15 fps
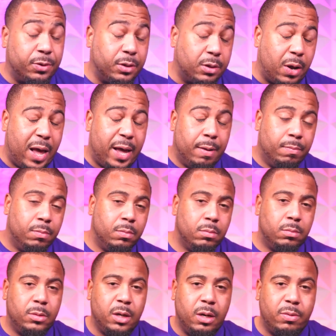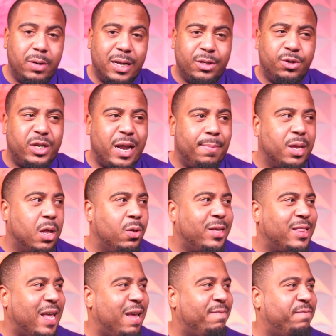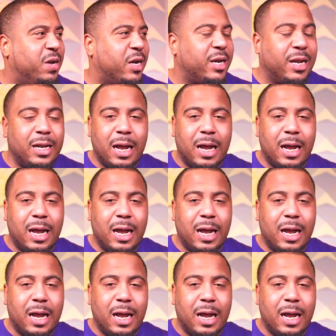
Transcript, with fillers: So hey, you know, not too shabby. The only thing fucking